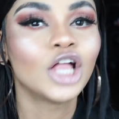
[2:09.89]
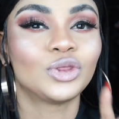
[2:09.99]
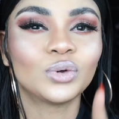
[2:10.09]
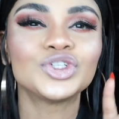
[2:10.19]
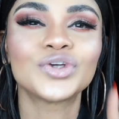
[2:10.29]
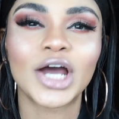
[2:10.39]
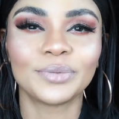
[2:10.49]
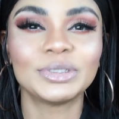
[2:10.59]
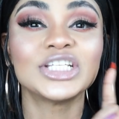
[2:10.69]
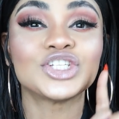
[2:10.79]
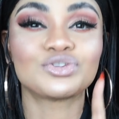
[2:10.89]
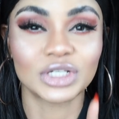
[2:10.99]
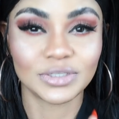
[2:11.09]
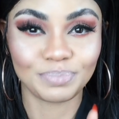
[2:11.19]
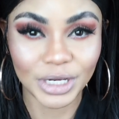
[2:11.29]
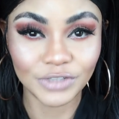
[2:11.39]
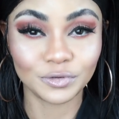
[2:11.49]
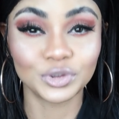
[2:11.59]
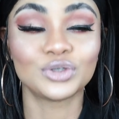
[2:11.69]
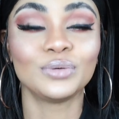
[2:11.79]
don't try to be
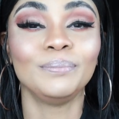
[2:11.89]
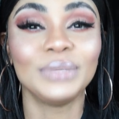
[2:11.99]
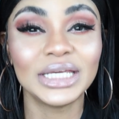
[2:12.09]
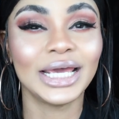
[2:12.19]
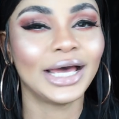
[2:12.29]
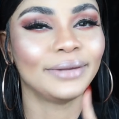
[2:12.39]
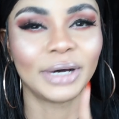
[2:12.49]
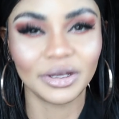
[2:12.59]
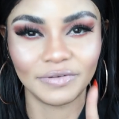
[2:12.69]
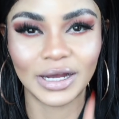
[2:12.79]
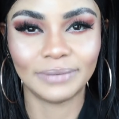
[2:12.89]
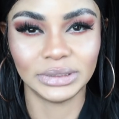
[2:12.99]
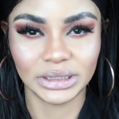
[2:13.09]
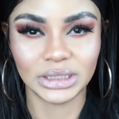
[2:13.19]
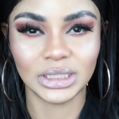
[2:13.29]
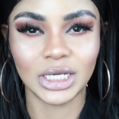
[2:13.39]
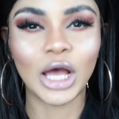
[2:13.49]
disrespectful to me and my family